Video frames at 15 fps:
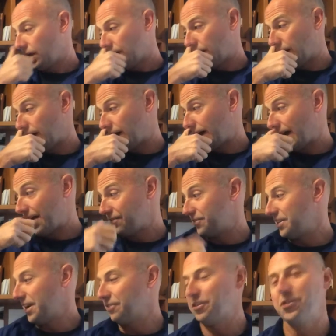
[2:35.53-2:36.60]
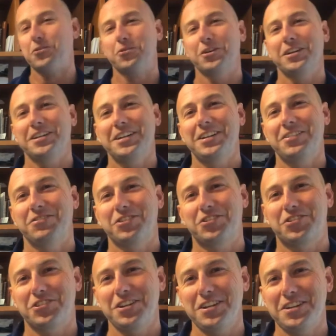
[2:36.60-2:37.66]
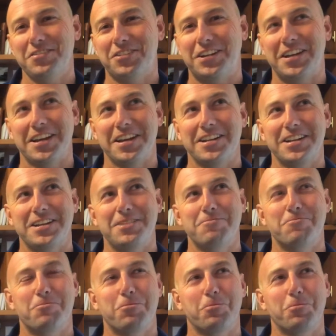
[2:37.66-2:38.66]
I've never really received any